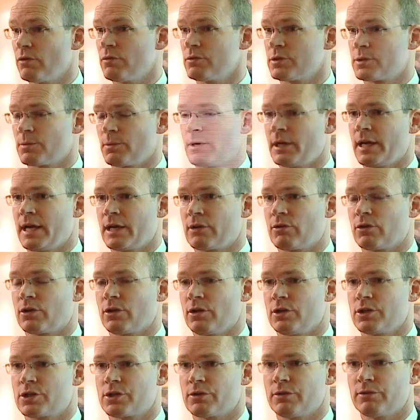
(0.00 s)
And I think the
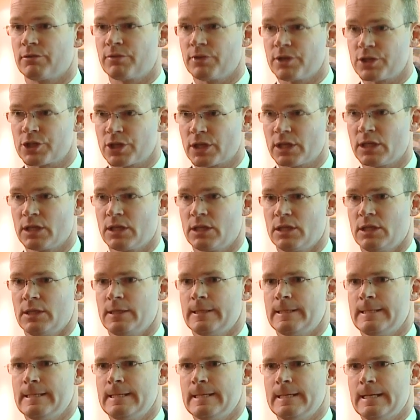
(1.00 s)
great success
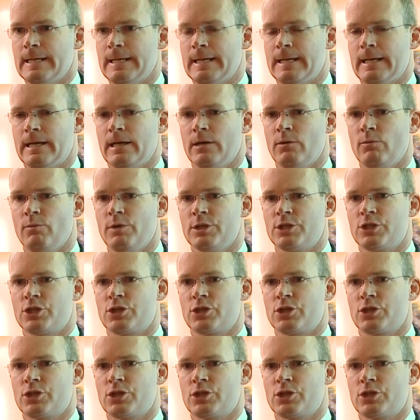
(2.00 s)
really is